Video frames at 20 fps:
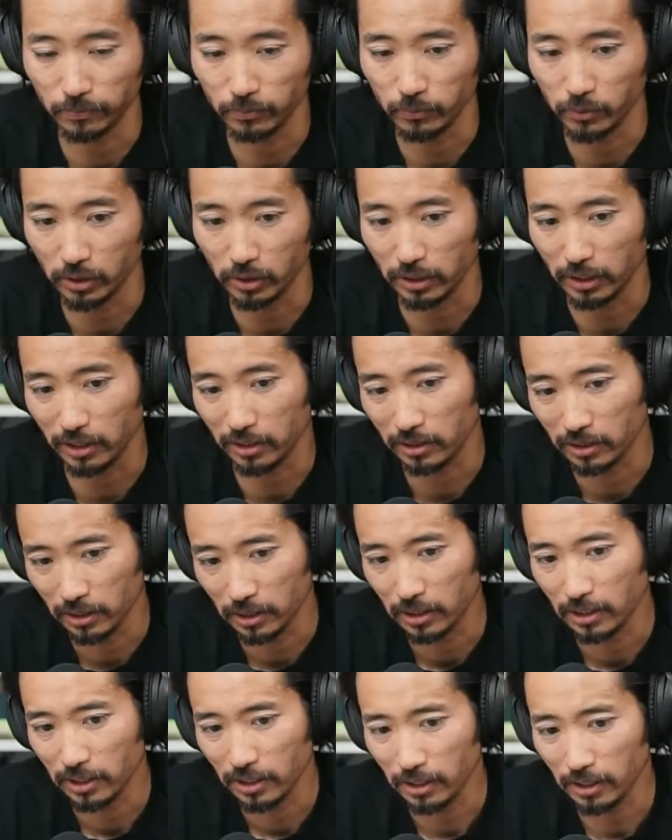And so like
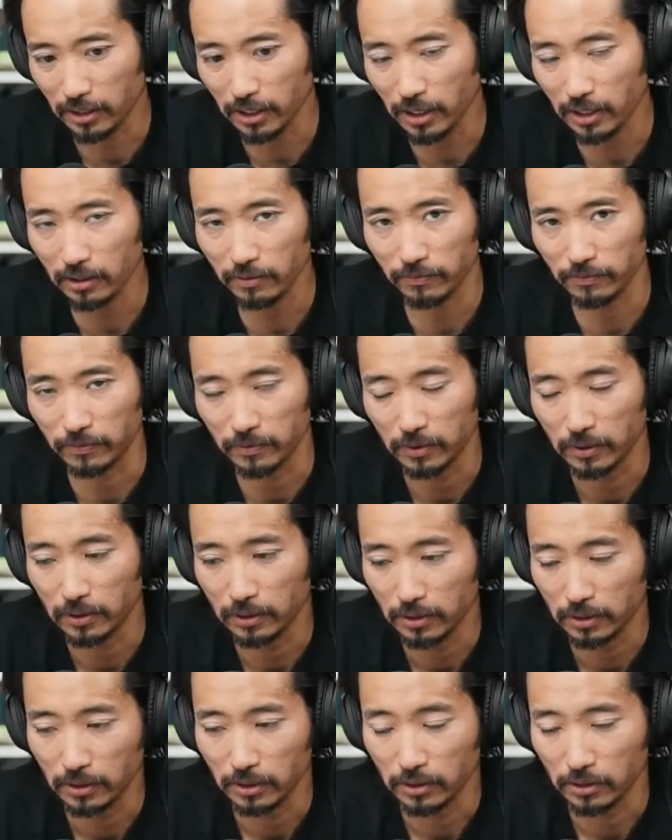it kind of,
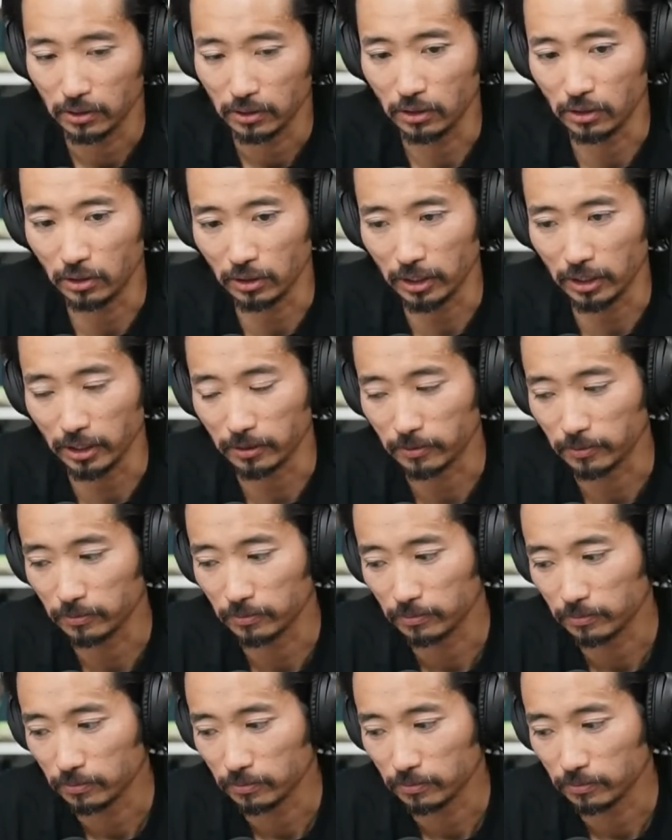you know, like